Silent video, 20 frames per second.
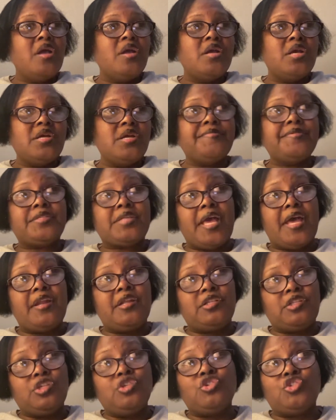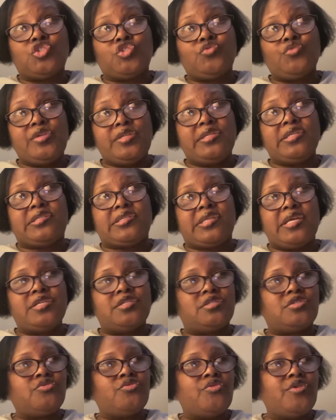It was had a little sweet
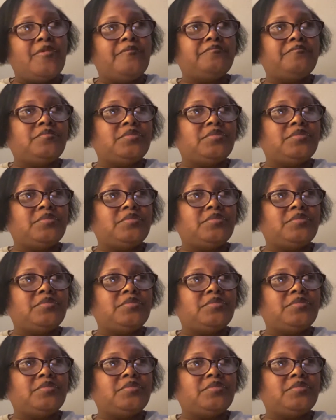taste to it.